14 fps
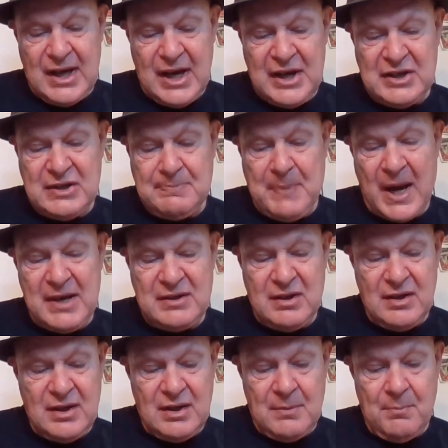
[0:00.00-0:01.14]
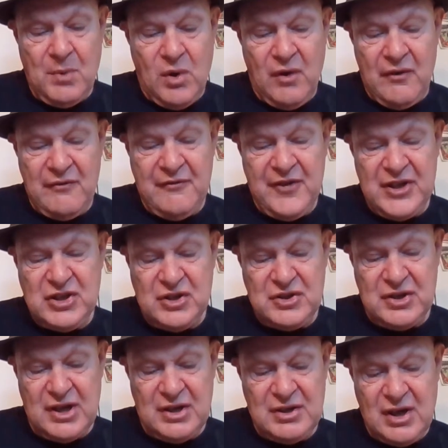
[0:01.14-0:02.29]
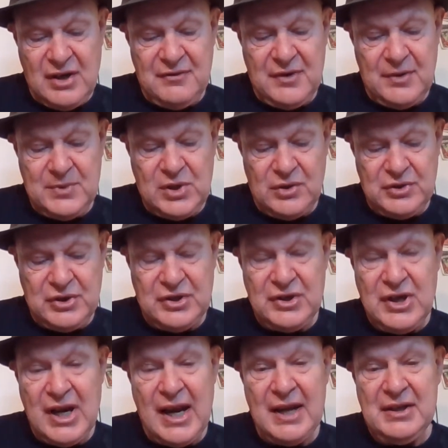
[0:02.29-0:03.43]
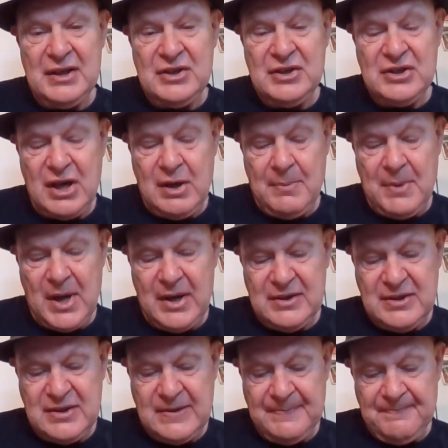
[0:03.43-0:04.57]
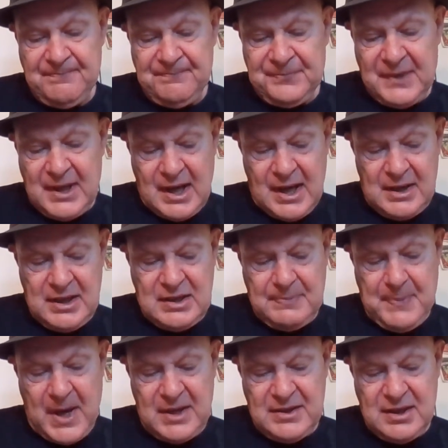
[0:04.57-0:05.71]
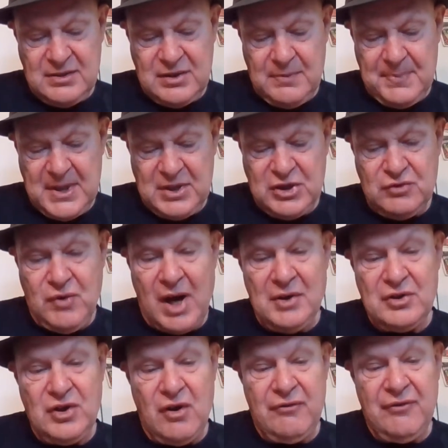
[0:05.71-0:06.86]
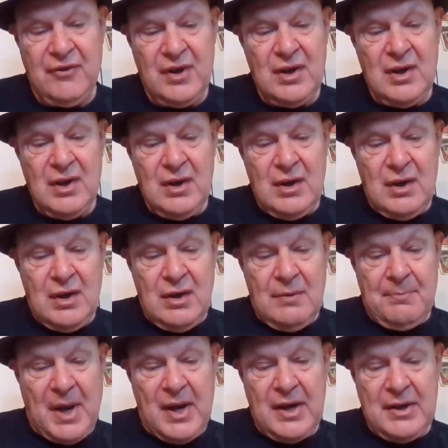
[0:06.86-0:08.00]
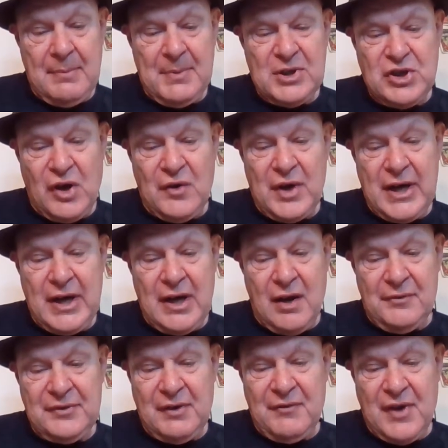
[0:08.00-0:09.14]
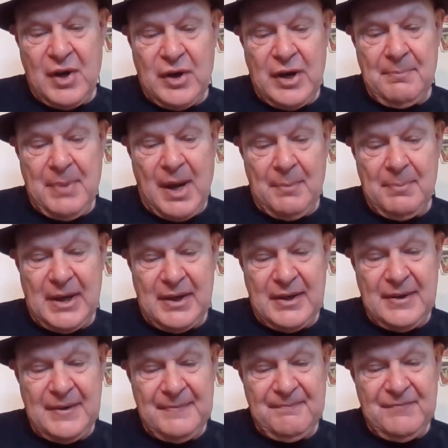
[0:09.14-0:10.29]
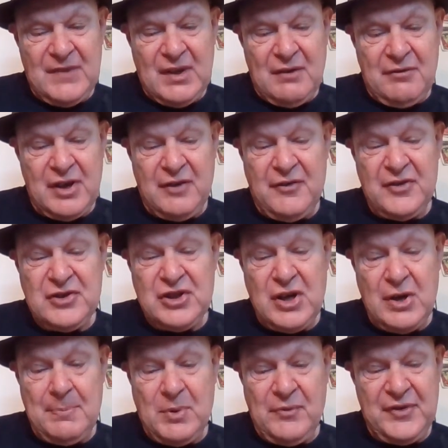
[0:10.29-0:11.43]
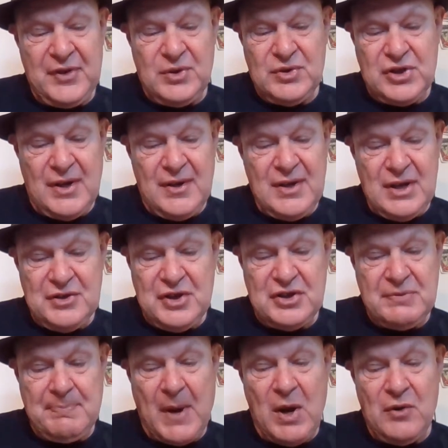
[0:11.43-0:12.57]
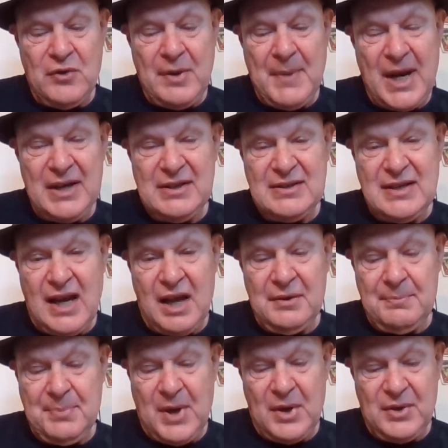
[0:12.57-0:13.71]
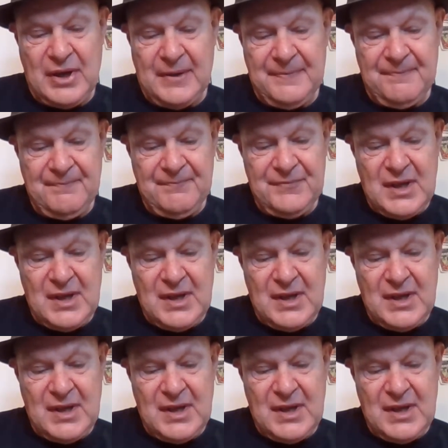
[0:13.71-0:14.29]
Expect more viciousness from Johnson and his Cenobites, and expect it to be shrugged off by the majority of the voting public. For the foreseeable future, the spell remains unbroken.